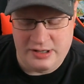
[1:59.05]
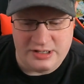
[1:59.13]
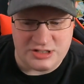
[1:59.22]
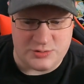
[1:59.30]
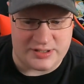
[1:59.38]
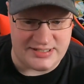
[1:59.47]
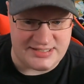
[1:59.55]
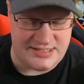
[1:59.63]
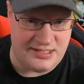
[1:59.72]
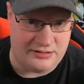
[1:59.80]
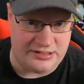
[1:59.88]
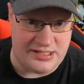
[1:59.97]
so I can see
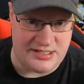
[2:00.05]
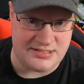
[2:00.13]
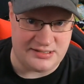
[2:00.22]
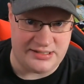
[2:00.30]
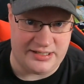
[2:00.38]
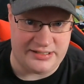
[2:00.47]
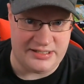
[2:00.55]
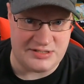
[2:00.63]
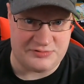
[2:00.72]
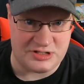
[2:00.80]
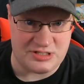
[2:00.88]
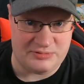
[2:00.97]
how easily it is
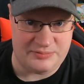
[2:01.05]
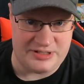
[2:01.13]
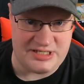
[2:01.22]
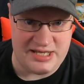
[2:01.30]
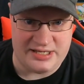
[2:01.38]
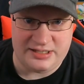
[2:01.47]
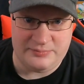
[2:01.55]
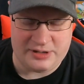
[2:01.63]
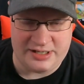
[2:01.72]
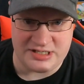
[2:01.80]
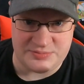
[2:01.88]
for someone to be taken in by this